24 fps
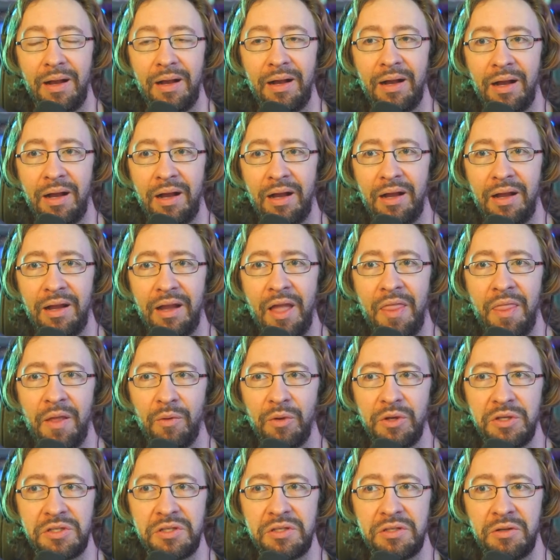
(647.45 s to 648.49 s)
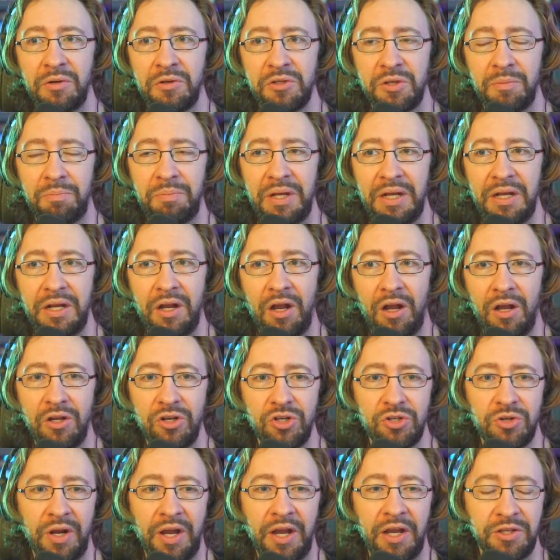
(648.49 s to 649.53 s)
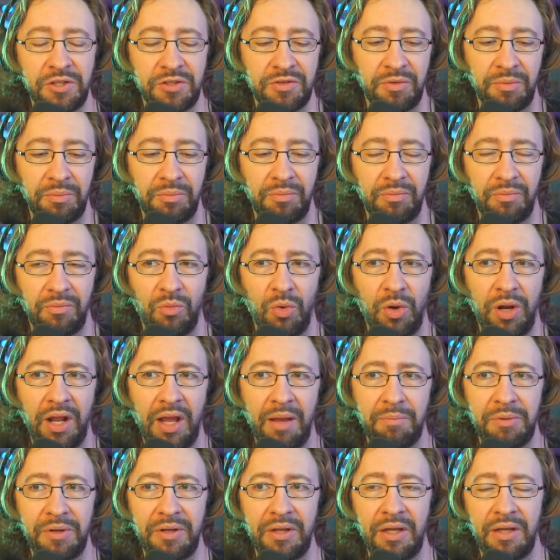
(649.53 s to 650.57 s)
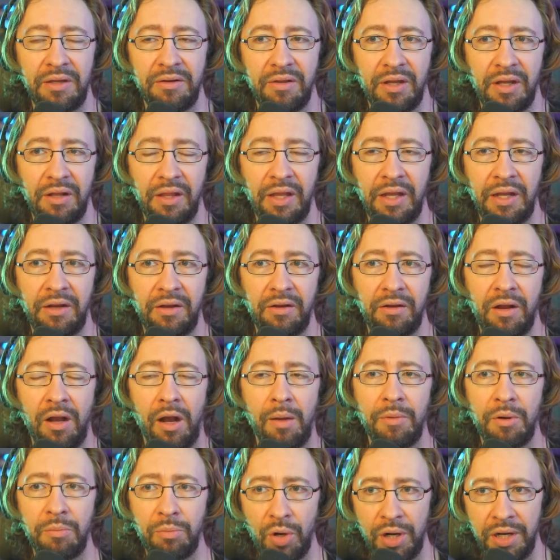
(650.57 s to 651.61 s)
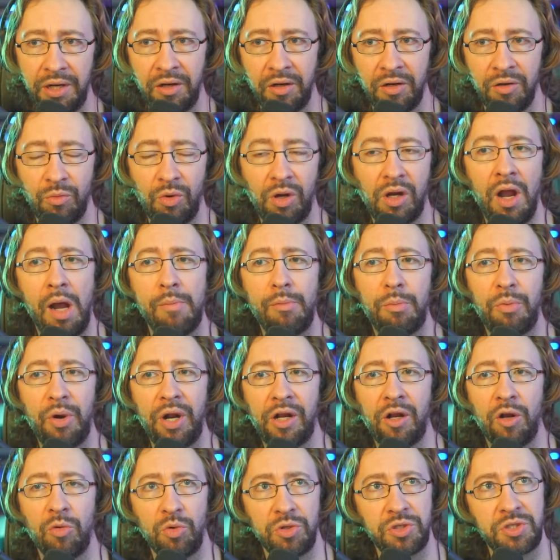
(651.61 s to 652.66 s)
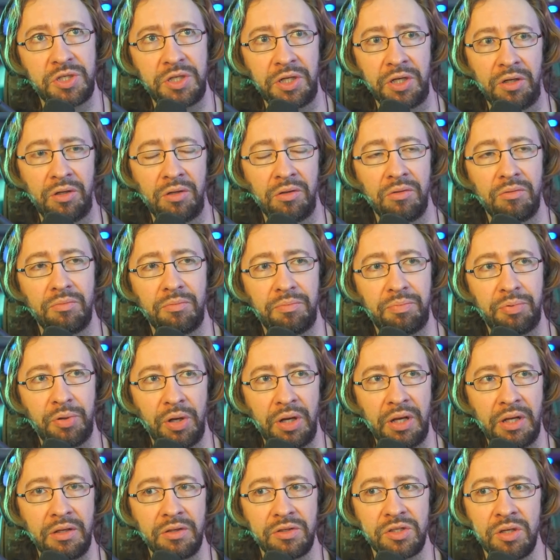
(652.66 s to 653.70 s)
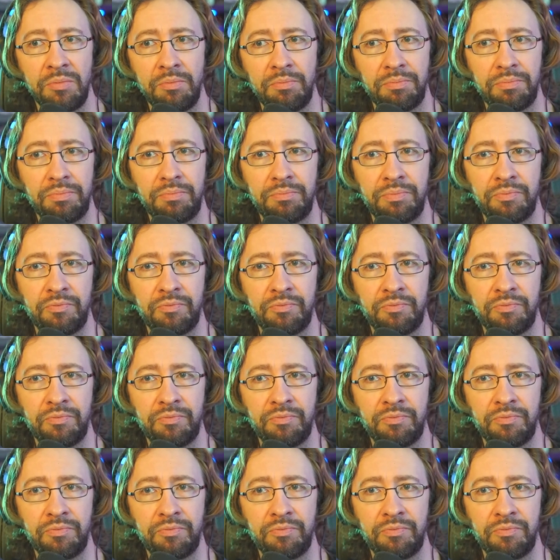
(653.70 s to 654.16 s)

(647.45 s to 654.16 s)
uh, and there was there was a big contrast from what happened at, at like Combo Breaker, where Combo Breaker was still putting some